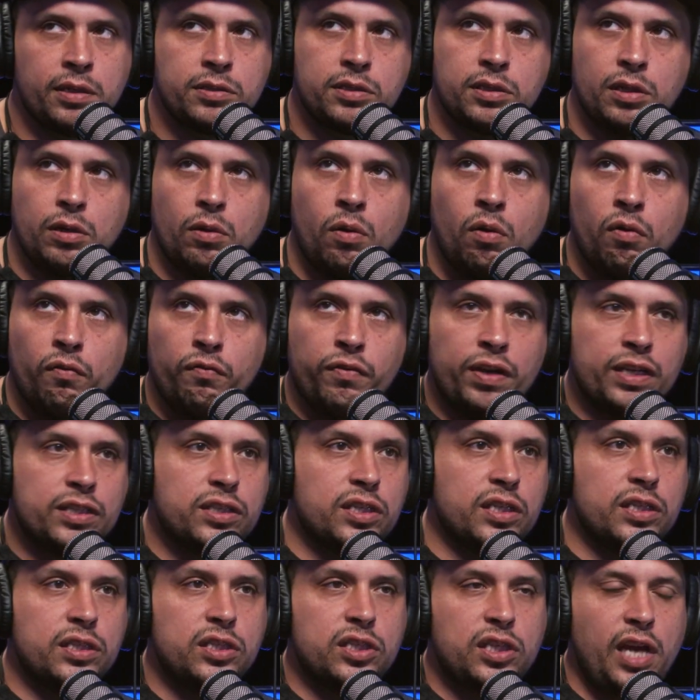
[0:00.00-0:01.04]
It's an old
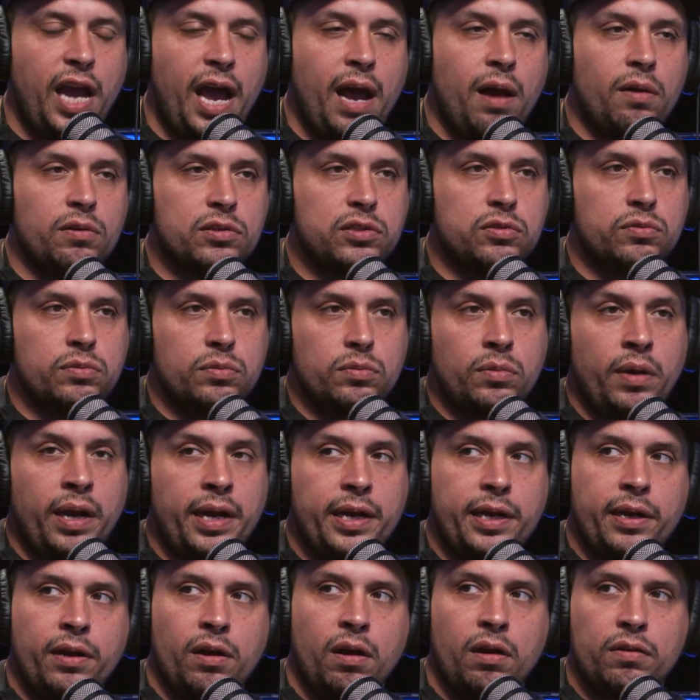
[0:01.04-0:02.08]
vintage house
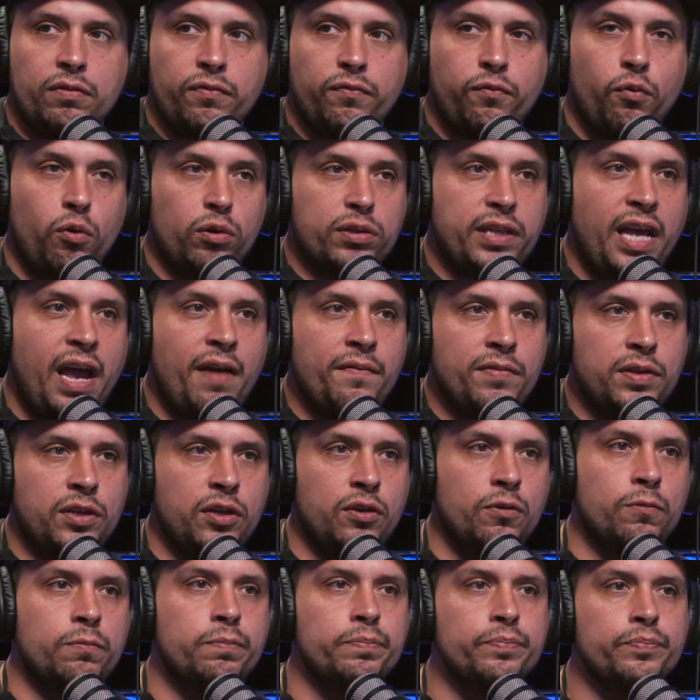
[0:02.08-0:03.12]
right here on 4th
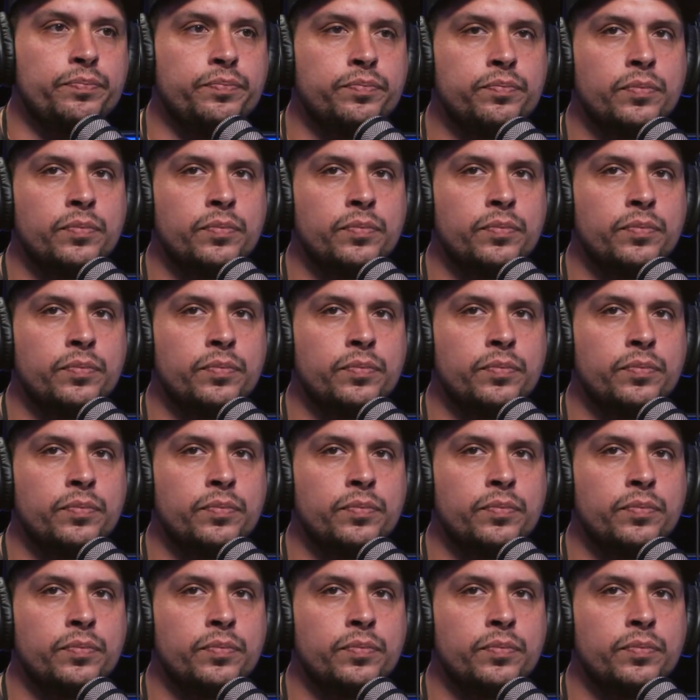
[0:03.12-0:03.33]
Avenue.